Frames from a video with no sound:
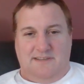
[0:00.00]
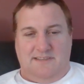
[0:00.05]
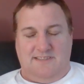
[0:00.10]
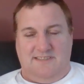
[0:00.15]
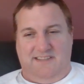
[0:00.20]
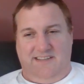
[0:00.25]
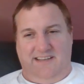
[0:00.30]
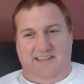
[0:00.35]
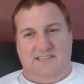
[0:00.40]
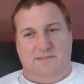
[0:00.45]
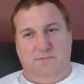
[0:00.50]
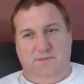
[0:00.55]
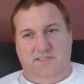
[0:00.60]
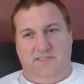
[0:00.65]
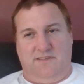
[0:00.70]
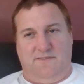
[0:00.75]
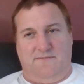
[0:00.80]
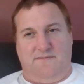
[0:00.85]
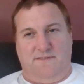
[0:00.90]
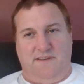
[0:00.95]
So the husband
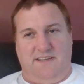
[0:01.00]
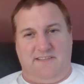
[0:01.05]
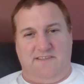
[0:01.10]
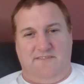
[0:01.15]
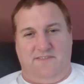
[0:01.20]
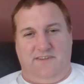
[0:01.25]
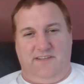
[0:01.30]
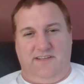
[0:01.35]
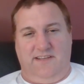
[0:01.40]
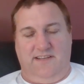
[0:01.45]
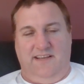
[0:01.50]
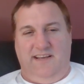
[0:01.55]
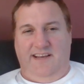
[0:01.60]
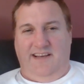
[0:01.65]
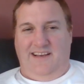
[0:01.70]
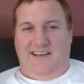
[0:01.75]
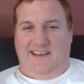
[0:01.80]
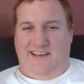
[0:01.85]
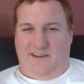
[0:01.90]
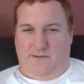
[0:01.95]
is effectively
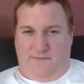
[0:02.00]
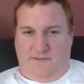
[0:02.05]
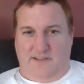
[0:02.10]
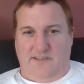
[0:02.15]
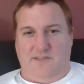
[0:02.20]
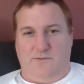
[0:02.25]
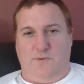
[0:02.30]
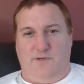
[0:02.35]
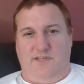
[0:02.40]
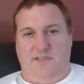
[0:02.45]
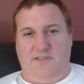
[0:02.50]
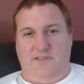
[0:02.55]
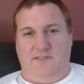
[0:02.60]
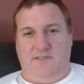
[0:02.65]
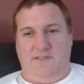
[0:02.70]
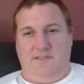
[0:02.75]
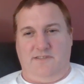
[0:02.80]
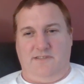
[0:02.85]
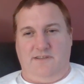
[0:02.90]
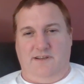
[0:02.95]
a defence
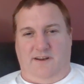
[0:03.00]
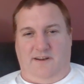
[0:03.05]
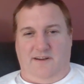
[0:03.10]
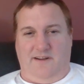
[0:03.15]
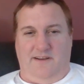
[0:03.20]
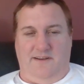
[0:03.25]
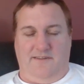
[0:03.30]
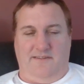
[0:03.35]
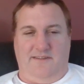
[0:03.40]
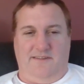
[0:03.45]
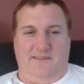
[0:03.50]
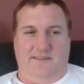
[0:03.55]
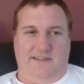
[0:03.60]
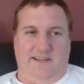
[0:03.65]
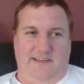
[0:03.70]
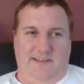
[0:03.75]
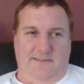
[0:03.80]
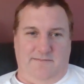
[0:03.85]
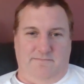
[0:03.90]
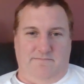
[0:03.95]
witness, and I know that
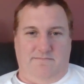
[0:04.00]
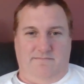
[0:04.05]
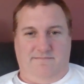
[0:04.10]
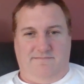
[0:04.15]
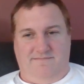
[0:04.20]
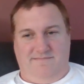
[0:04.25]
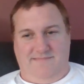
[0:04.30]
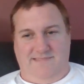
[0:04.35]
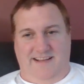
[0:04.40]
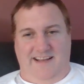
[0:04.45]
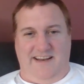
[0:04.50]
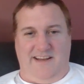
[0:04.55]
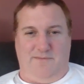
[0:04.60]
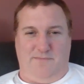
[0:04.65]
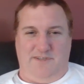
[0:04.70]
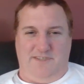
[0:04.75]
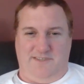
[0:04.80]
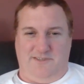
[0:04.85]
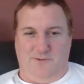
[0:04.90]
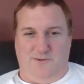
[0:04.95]
they had him
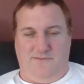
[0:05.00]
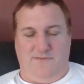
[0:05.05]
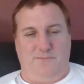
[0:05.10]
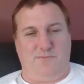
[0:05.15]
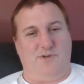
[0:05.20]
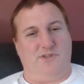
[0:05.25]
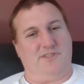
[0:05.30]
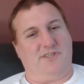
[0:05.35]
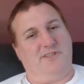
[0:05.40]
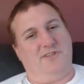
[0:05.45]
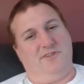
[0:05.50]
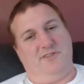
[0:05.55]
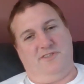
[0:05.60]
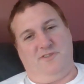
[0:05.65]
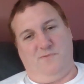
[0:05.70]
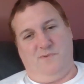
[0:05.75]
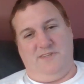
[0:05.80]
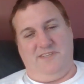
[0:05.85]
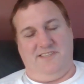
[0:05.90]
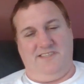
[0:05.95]
as sort of a
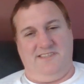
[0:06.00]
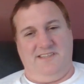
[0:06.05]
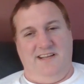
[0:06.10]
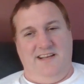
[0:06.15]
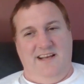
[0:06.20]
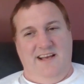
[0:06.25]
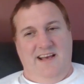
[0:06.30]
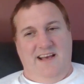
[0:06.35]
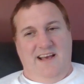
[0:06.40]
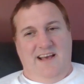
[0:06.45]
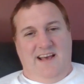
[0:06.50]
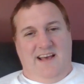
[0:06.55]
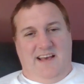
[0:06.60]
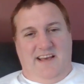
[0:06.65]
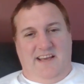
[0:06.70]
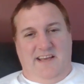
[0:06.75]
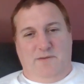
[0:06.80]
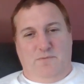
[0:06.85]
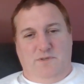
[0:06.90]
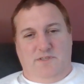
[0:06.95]
prosecution witness.
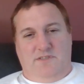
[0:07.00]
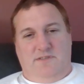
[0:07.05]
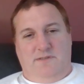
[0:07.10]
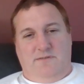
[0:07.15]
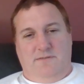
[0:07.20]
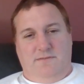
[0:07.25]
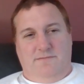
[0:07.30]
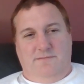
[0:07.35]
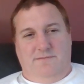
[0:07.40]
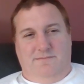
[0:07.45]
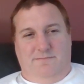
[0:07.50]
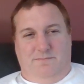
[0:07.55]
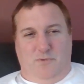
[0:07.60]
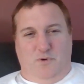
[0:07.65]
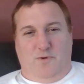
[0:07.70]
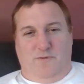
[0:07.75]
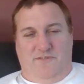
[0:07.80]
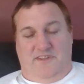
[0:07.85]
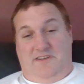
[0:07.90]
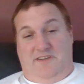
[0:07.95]
He was
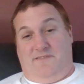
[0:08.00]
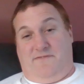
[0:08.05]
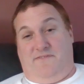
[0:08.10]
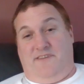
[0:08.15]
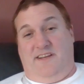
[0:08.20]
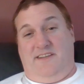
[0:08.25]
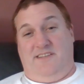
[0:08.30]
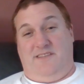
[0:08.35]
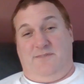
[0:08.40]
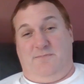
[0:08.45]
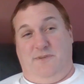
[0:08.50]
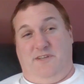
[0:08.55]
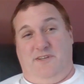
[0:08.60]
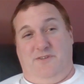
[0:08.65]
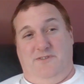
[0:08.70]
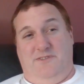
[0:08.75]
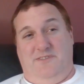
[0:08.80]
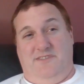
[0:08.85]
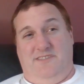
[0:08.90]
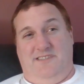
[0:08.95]
more for the defence
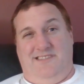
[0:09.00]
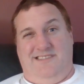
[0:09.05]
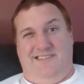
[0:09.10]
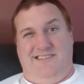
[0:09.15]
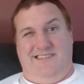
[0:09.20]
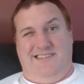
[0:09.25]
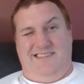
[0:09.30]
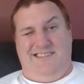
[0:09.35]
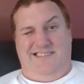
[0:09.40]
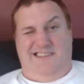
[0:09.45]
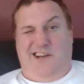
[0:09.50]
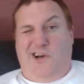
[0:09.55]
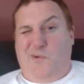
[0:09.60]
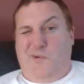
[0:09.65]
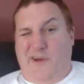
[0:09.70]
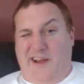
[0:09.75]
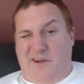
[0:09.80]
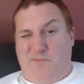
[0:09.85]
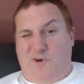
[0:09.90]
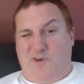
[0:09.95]
because there's
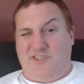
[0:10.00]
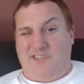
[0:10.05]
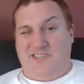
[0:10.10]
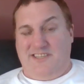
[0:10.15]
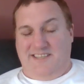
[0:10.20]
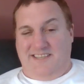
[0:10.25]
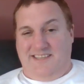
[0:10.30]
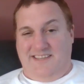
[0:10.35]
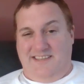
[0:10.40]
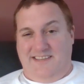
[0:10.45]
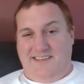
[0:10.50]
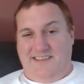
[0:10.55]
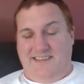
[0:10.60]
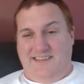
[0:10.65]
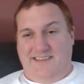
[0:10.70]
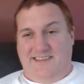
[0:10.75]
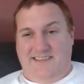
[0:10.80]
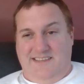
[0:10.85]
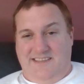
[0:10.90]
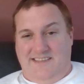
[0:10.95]
no animosity,
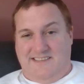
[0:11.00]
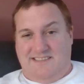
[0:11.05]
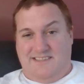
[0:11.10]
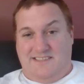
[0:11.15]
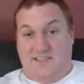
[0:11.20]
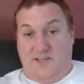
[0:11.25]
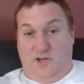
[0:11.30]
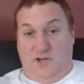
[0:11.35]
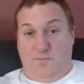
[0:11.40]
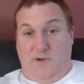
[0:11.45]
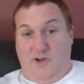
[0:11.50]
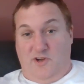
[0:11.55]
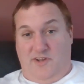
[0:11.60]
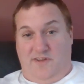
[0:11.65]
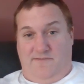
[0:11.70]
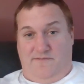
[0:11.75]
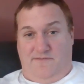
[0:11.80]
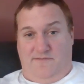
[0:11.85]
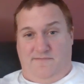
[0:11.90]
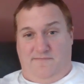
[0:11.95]
there's no
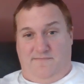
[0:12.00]
motive.